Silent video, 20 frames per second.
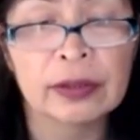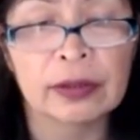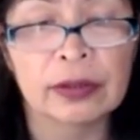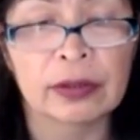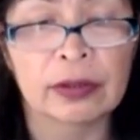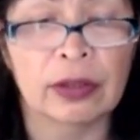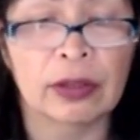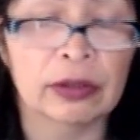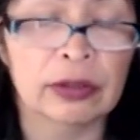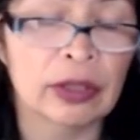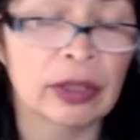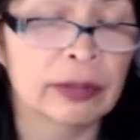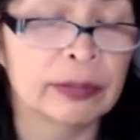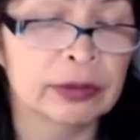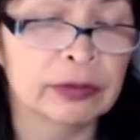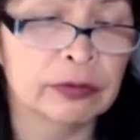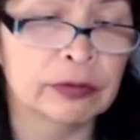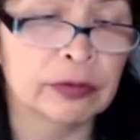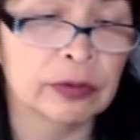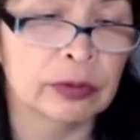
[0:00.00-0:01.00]
are
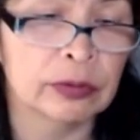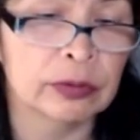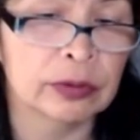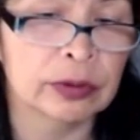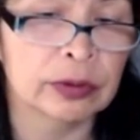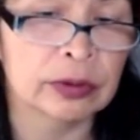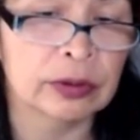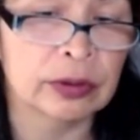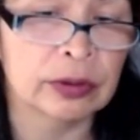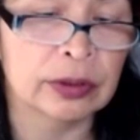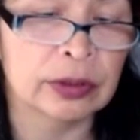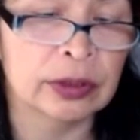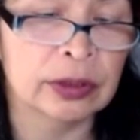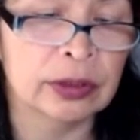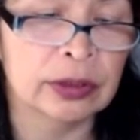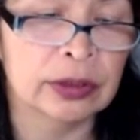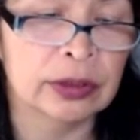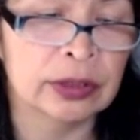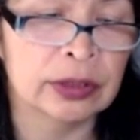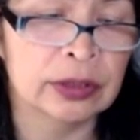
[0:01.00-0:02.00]
coming forward
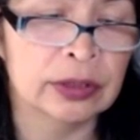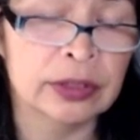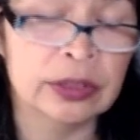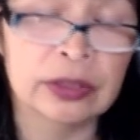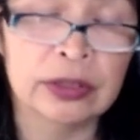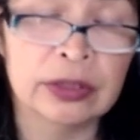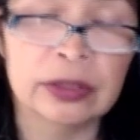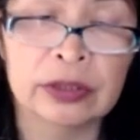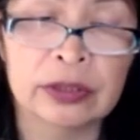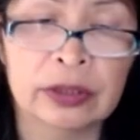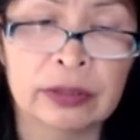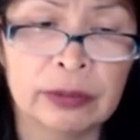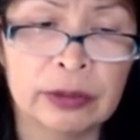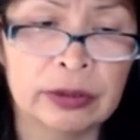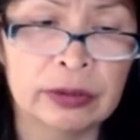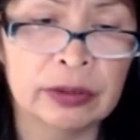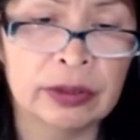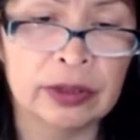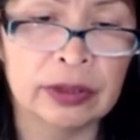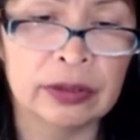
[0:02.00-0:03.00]
in indigenous
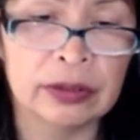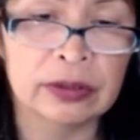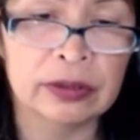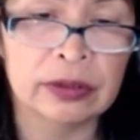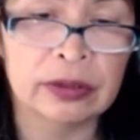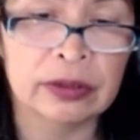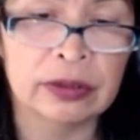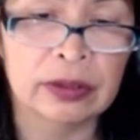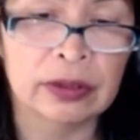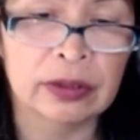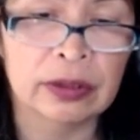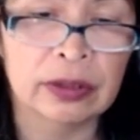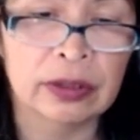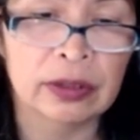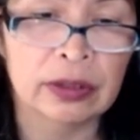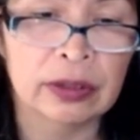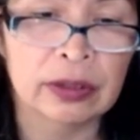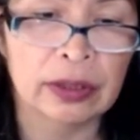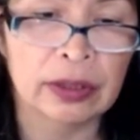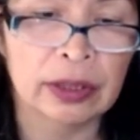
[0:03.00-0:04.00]
communities,
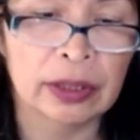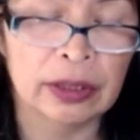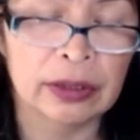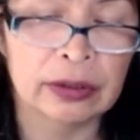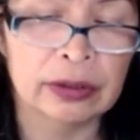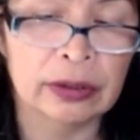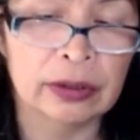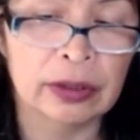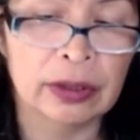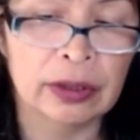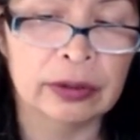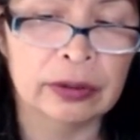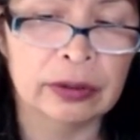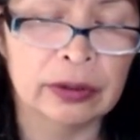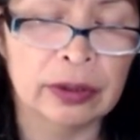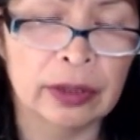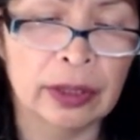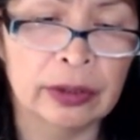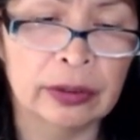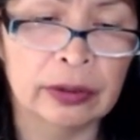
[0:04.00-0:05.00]

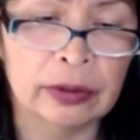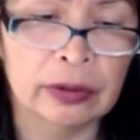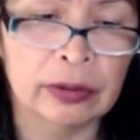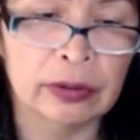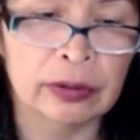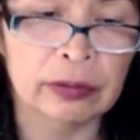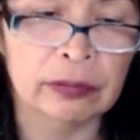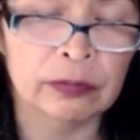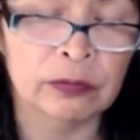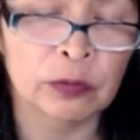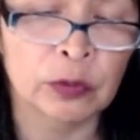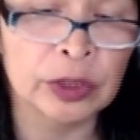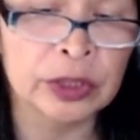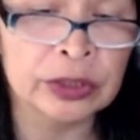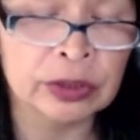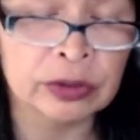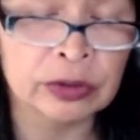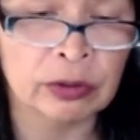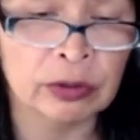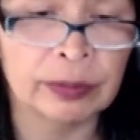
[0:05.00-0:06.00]
and their
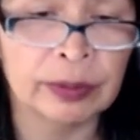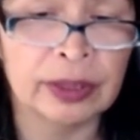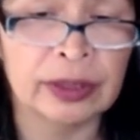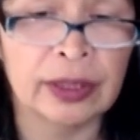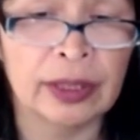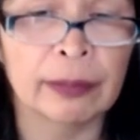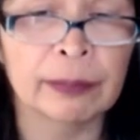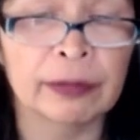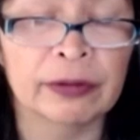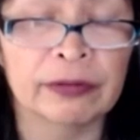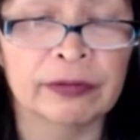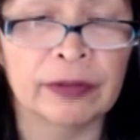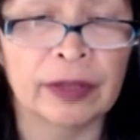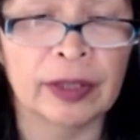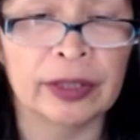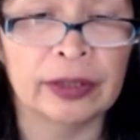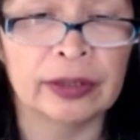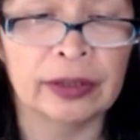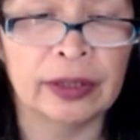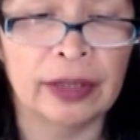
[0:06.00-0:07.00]
voices are being
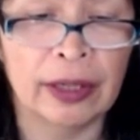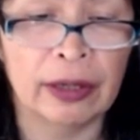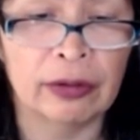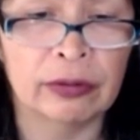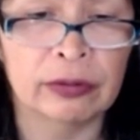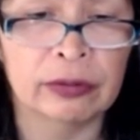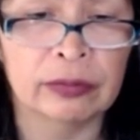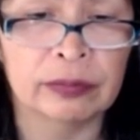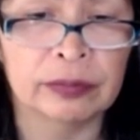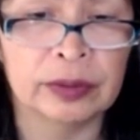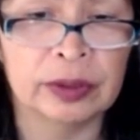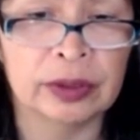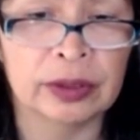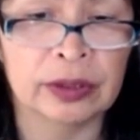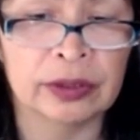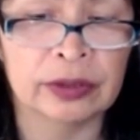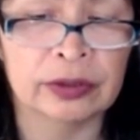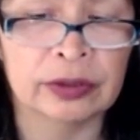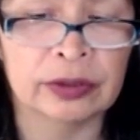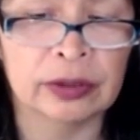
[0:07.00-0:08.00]
amplified now
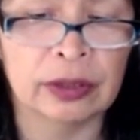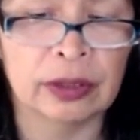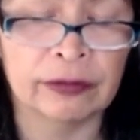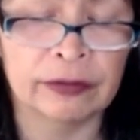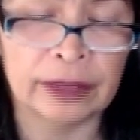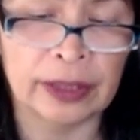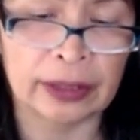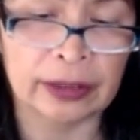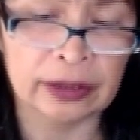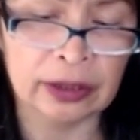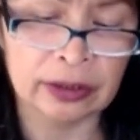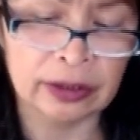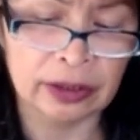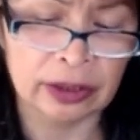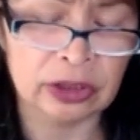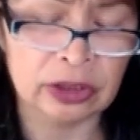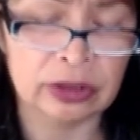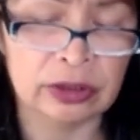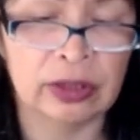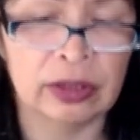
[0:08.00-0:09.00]
because of that
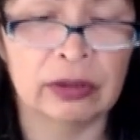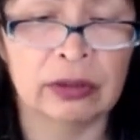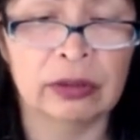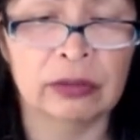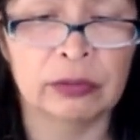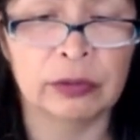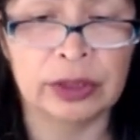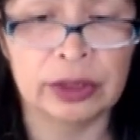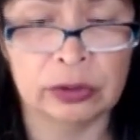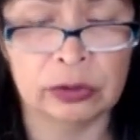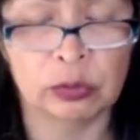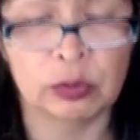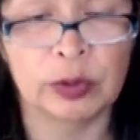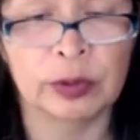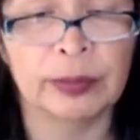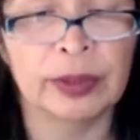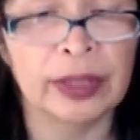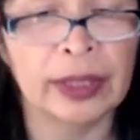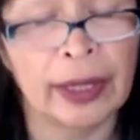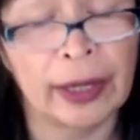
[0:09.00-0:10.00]
connection that we as
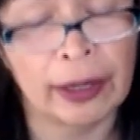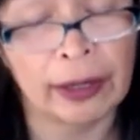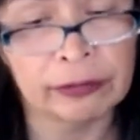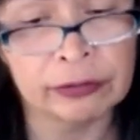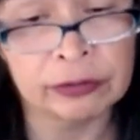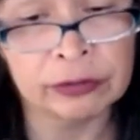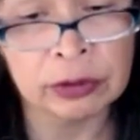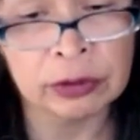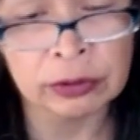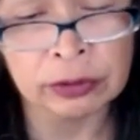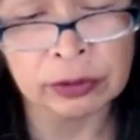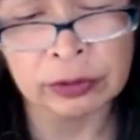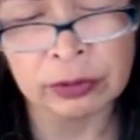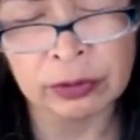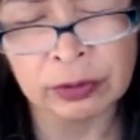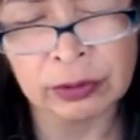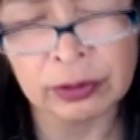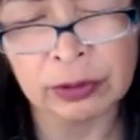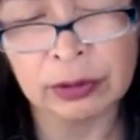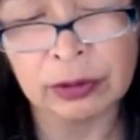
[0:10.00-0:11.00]
women have to the
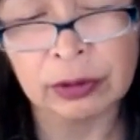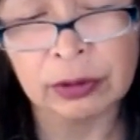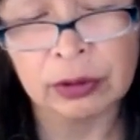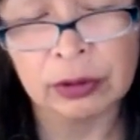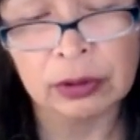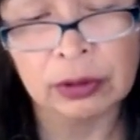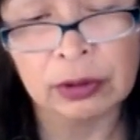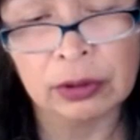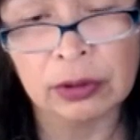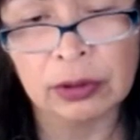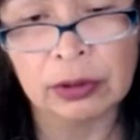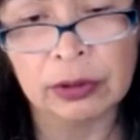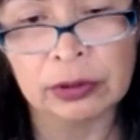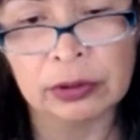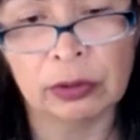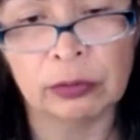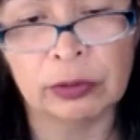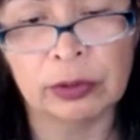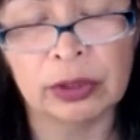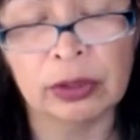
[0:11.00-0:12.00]
earth,
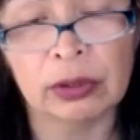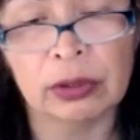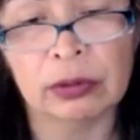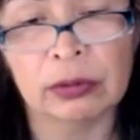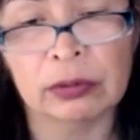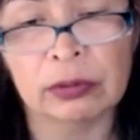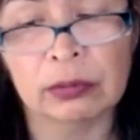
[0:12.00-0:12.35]
that we are,